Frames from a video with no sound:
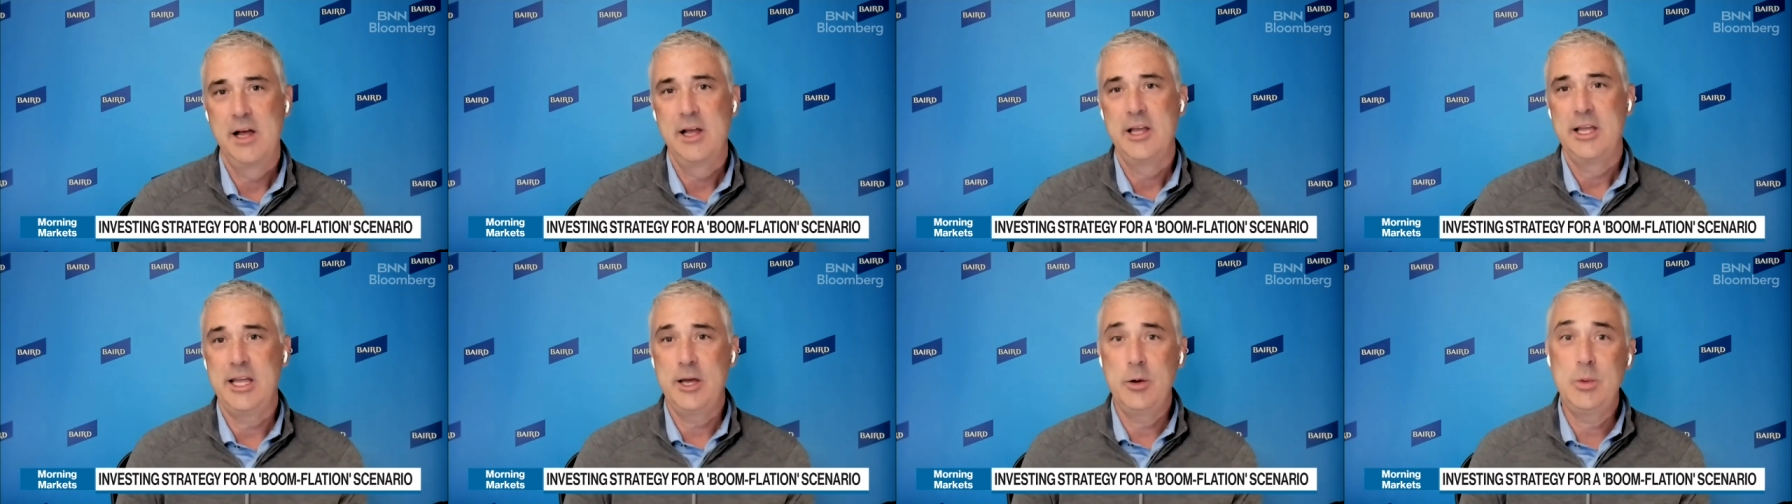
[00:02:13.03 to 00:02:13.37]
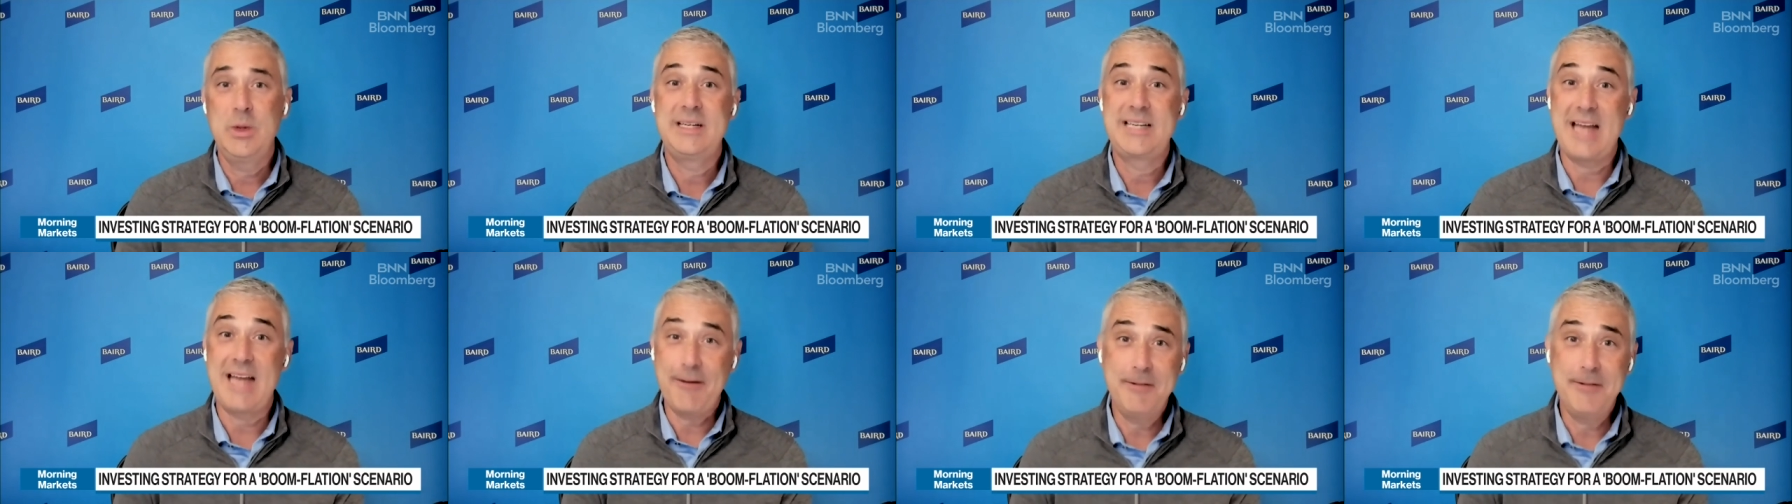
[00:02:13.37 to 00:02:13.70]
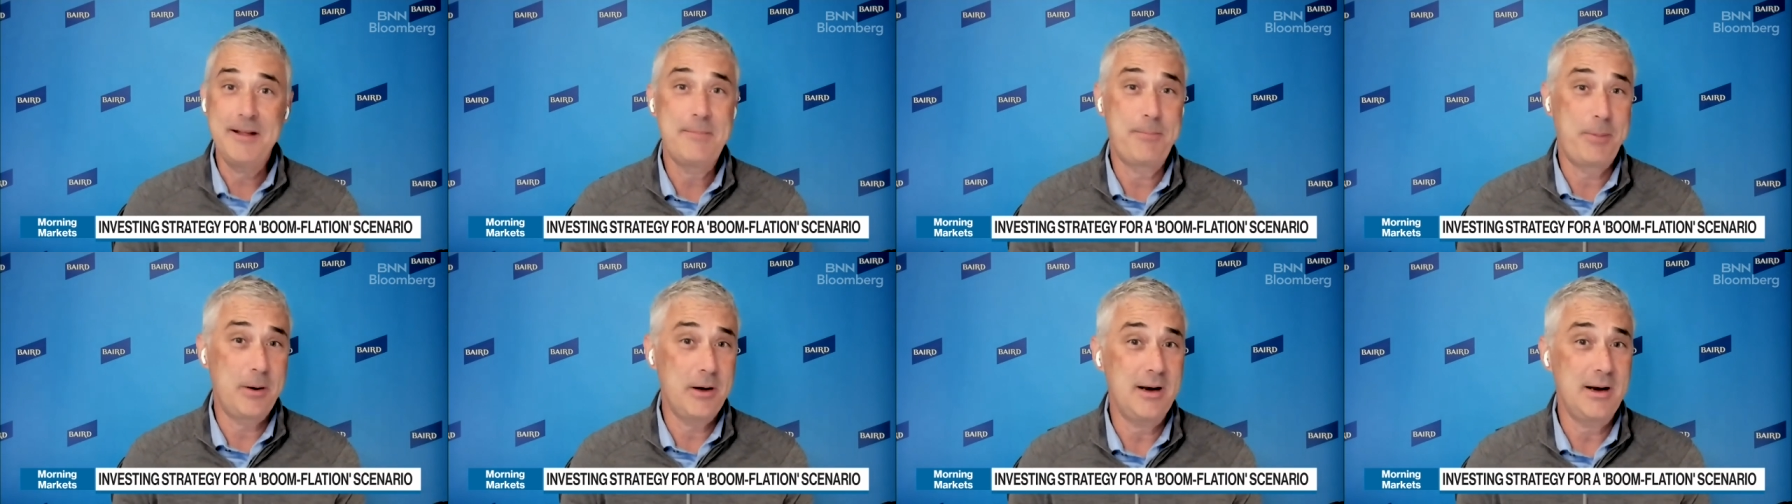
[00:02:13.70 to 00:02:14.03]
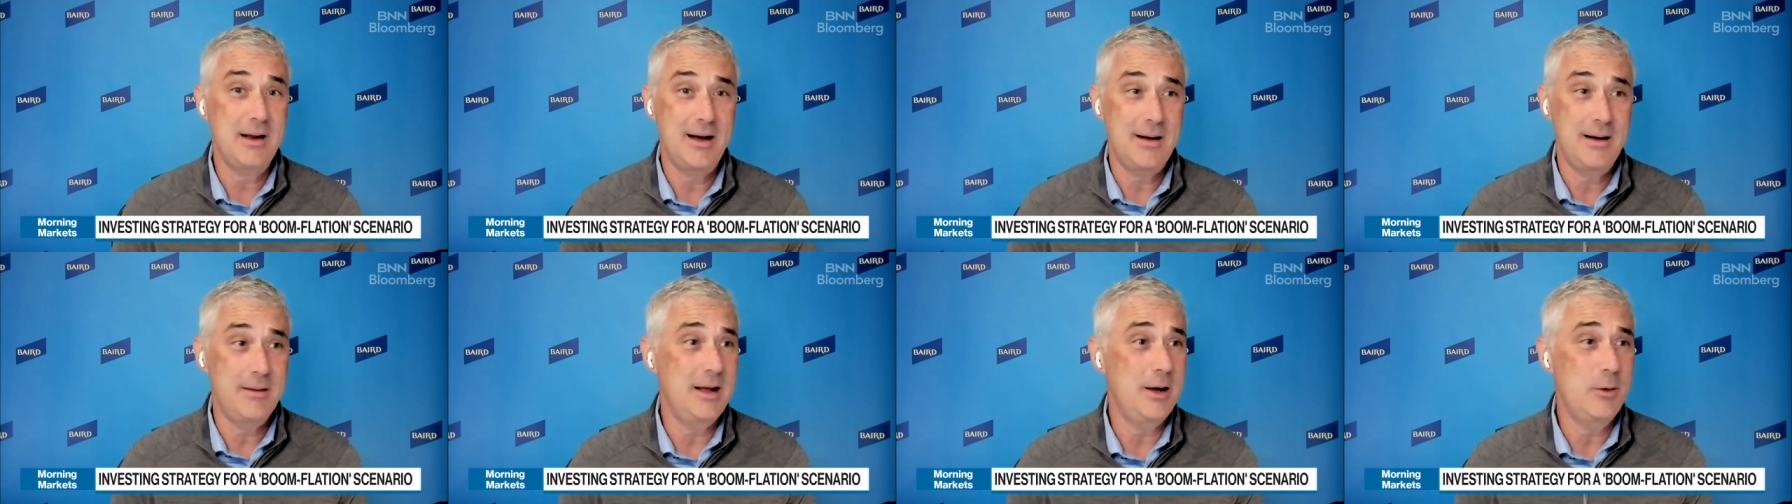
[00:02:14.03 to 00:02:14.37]
it would definitely
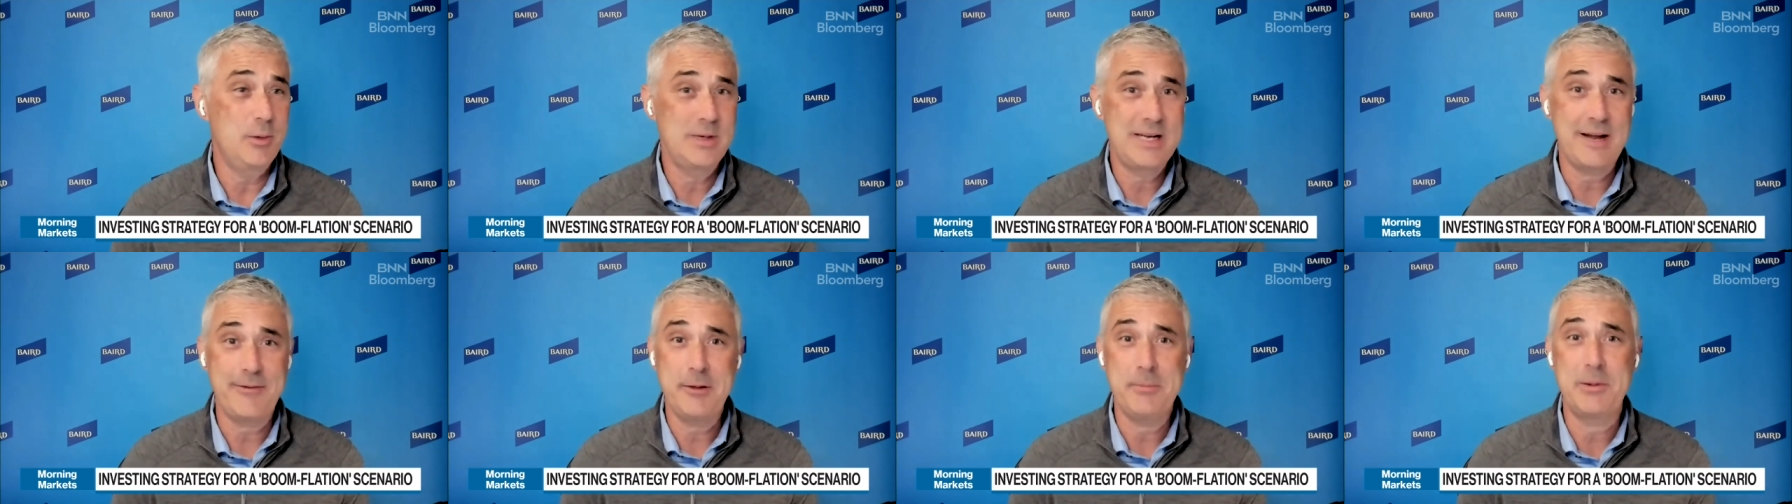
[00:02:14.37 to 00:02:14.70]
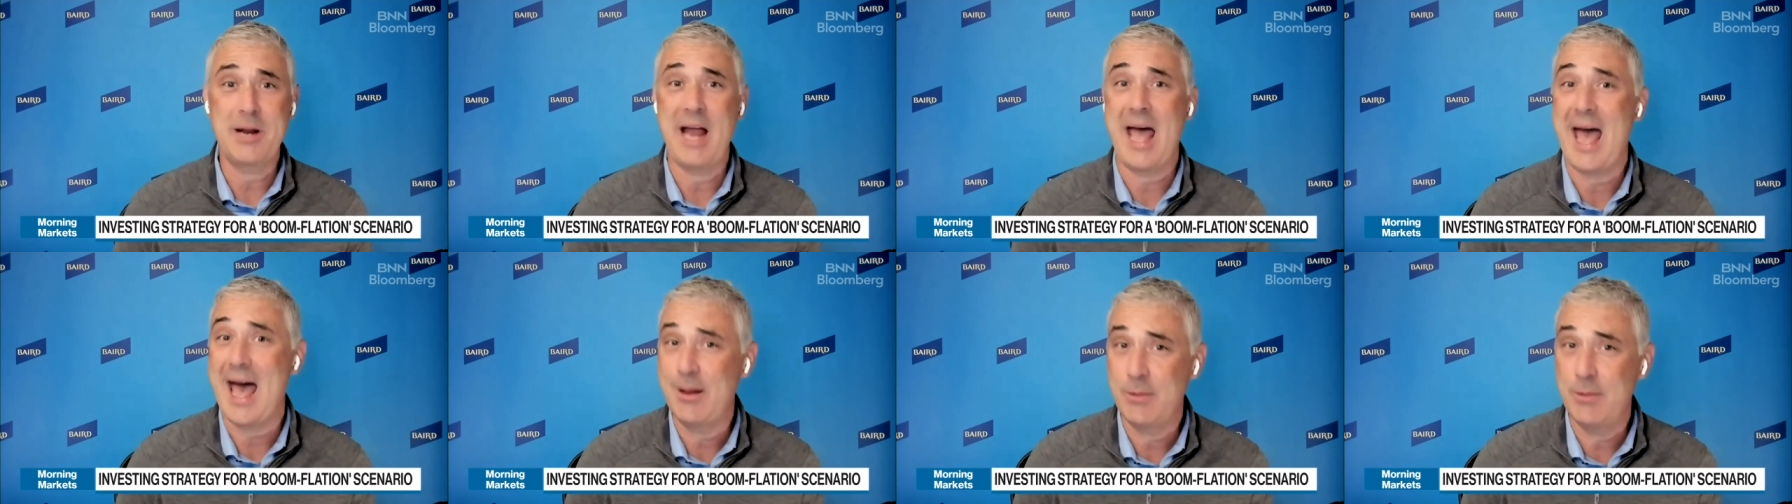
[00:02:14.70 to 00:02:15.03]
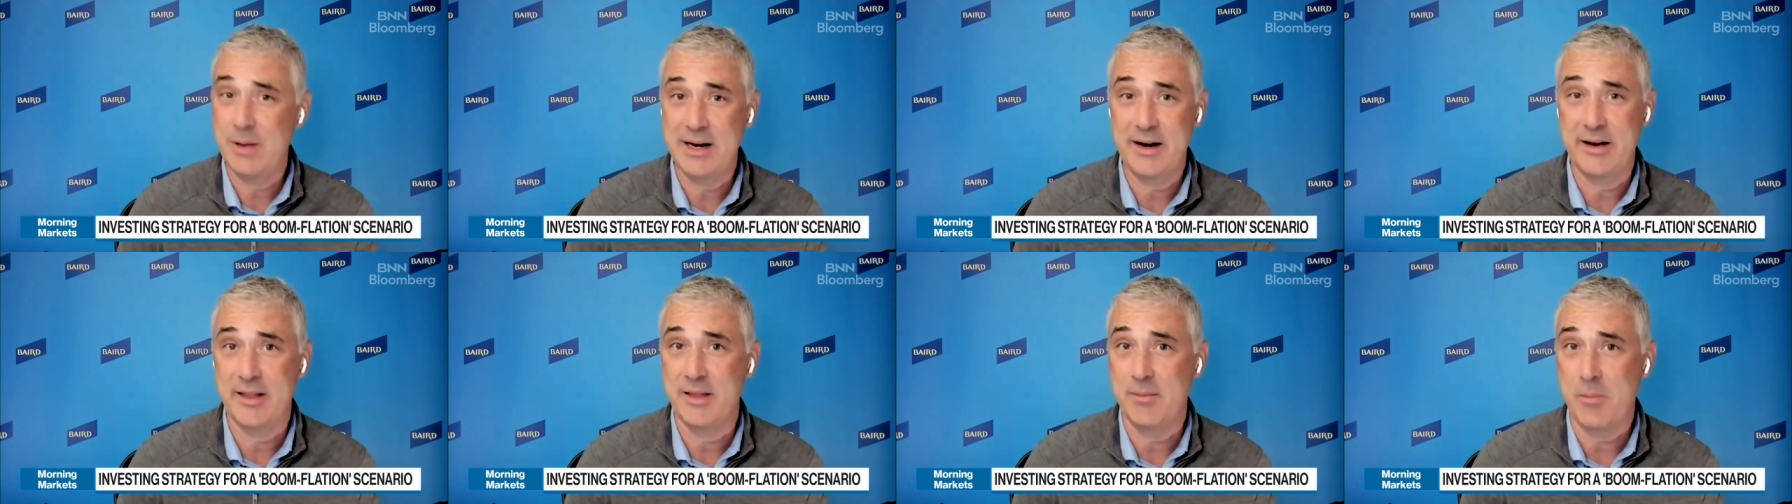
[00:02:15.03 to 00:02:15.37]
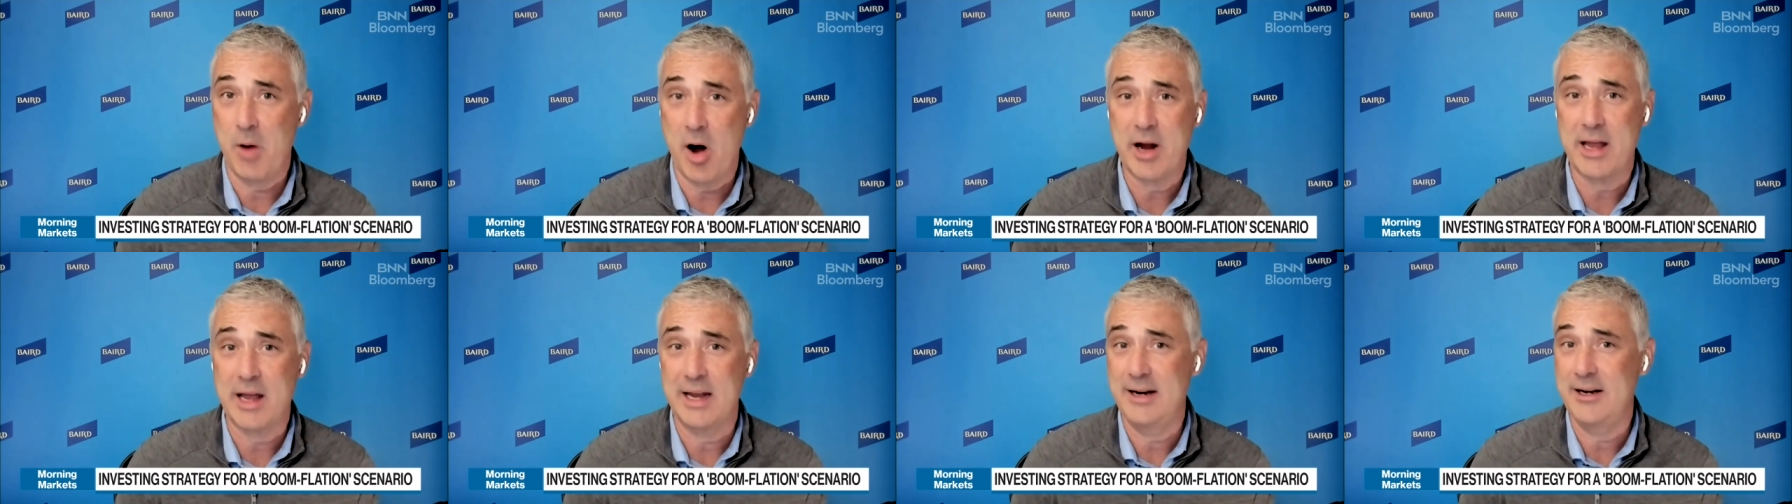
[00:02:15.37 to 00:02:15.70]
put a headwind into the
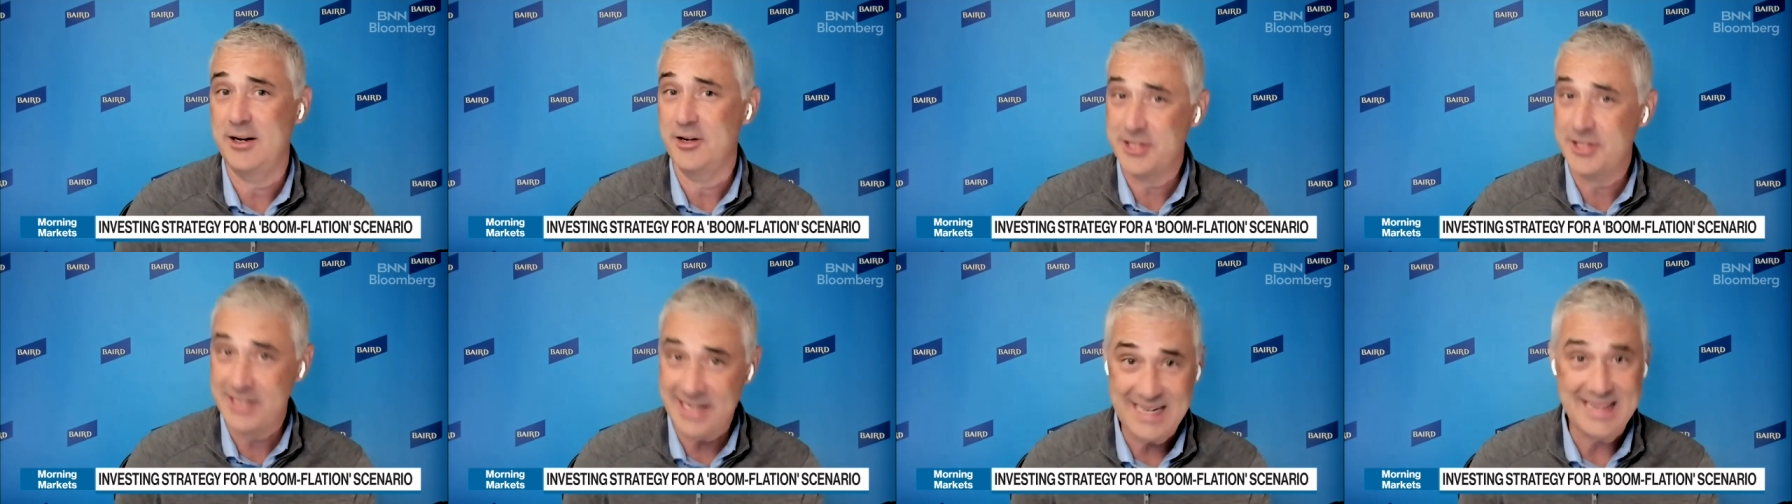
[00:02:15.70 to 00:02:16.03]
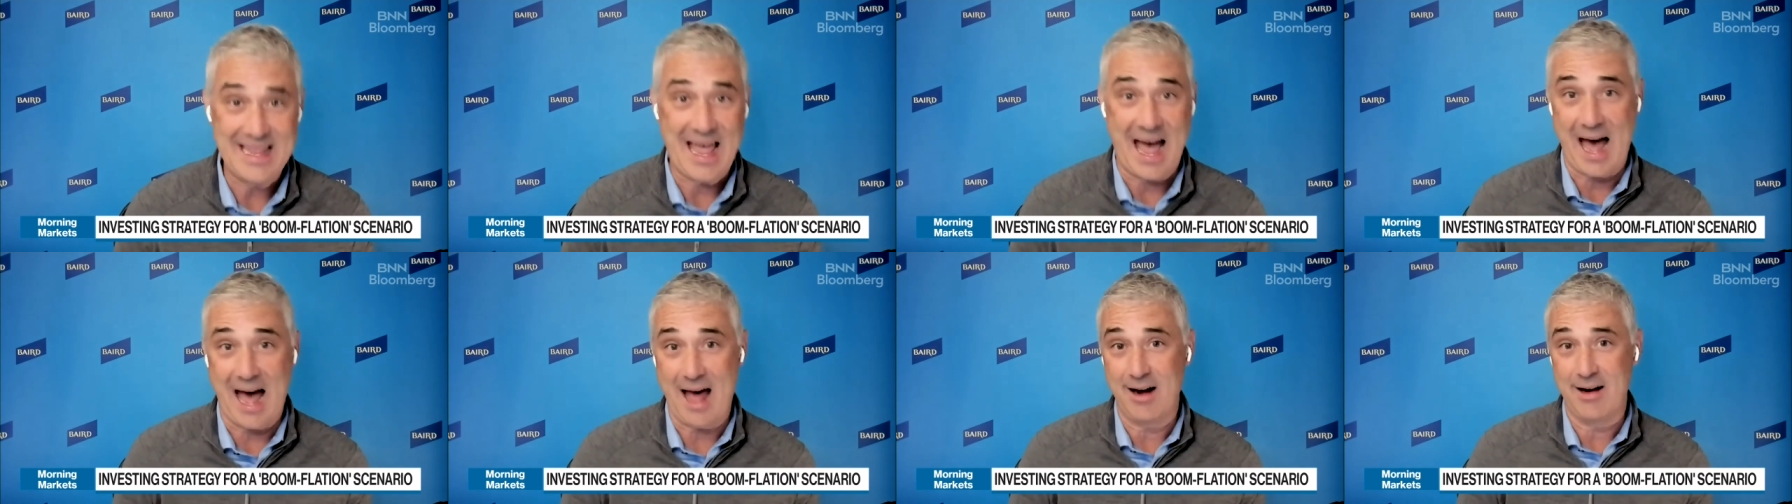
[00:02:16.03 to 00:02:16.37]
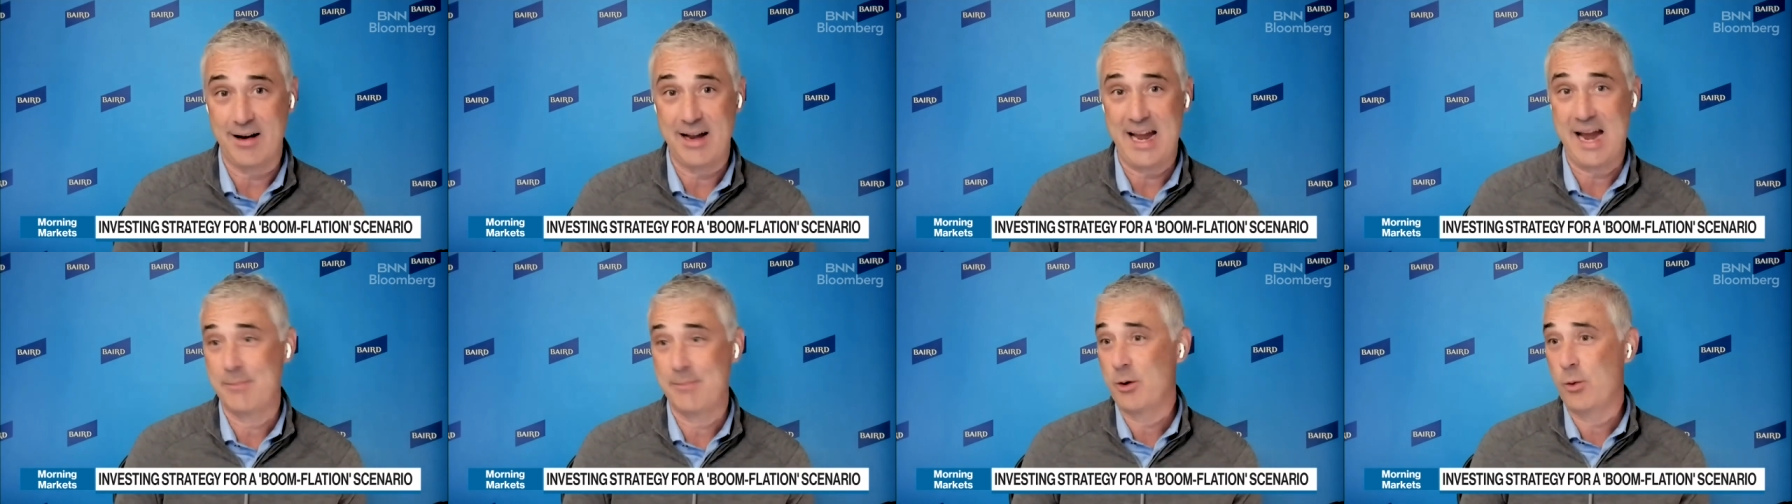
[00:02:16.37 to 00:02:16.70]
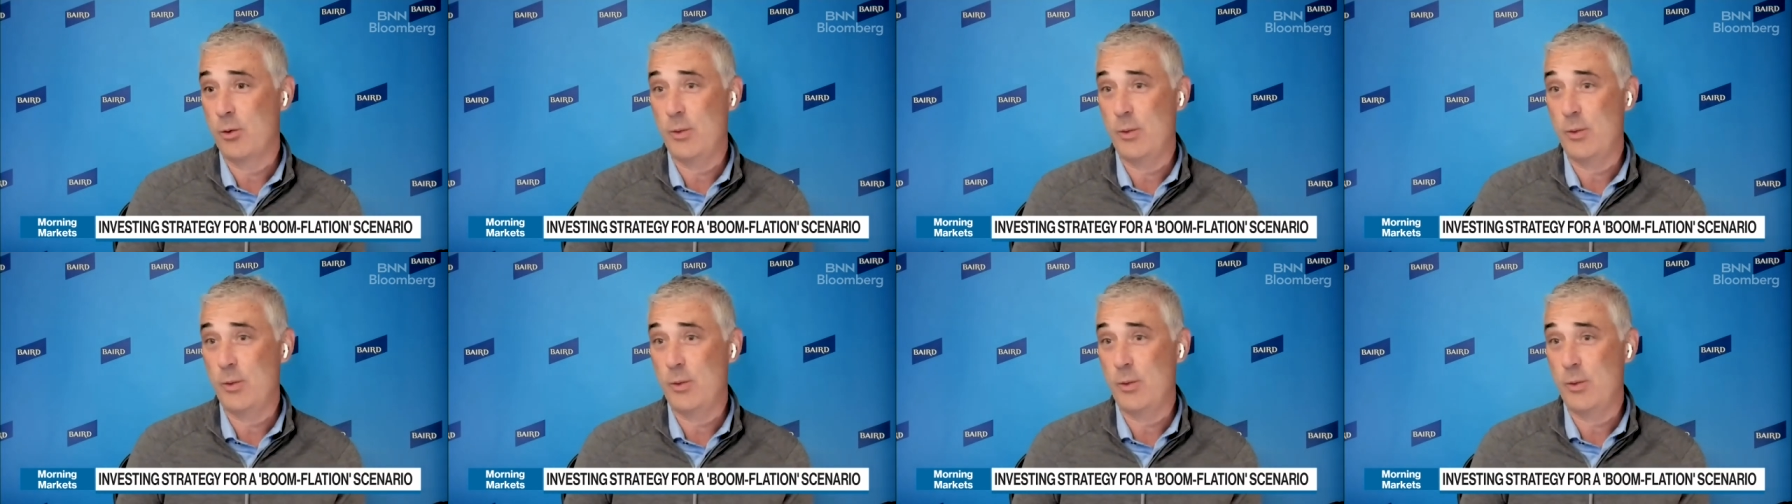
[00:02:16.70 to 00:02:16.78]
market, and you're seeing that, Amber.